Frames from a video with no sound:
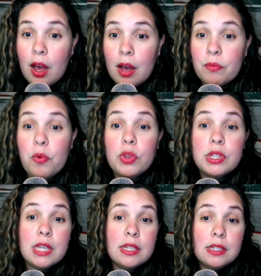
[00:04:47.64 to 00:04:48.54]

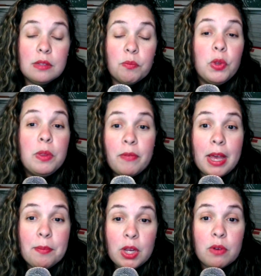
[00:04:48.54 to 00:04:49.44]
For
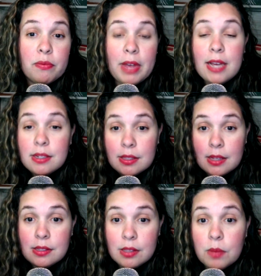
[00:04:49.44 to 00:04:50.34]
the mere fact
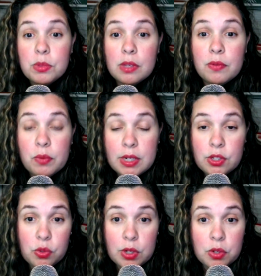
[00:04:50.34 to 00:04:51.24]
that some civil
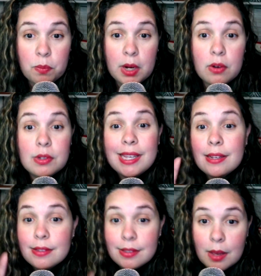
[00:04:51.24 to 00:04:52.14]
registration records
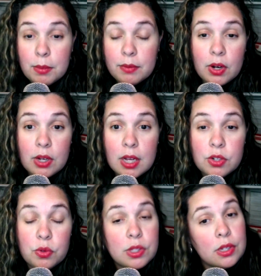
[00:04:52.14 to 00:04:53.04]
in some of our
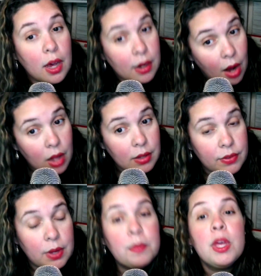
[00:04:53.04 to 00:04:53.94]
countries, not all
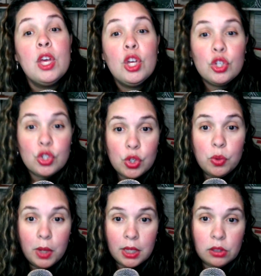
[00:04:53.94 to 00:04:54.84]
of them,
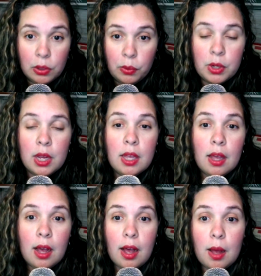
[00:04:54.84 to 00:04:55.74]
do include
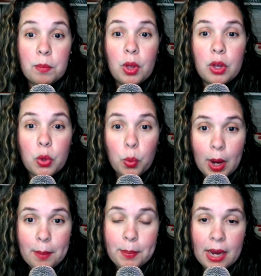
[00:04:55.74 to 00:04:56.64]

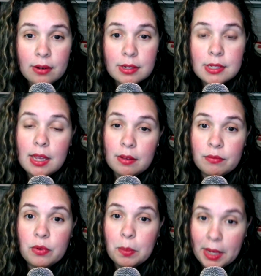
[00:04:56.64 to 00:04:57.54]
grandparent
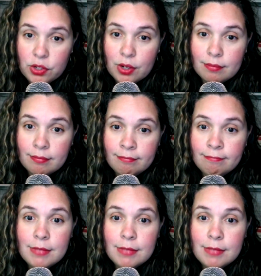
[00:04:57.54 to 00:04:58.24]
information.